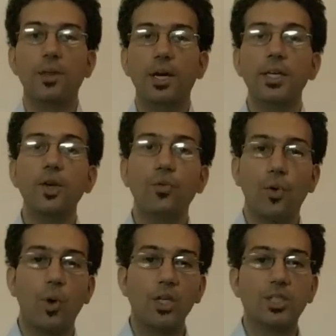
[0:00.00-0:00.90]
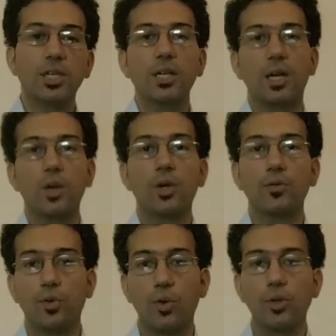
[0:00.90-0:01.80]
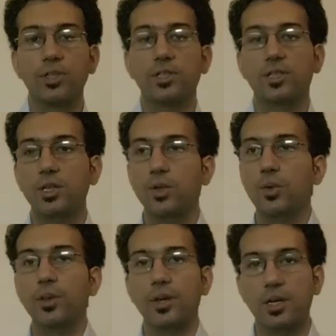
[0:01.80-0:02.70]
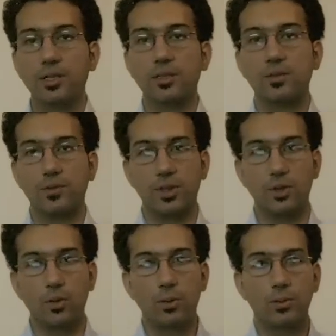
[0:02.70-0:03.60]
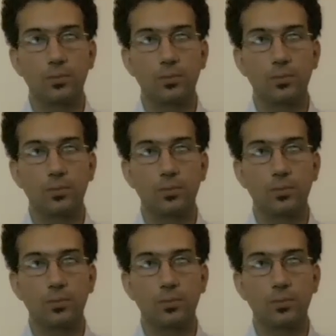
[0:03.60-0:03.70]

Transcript: Thank you for watching and looking forward to see you in the next video.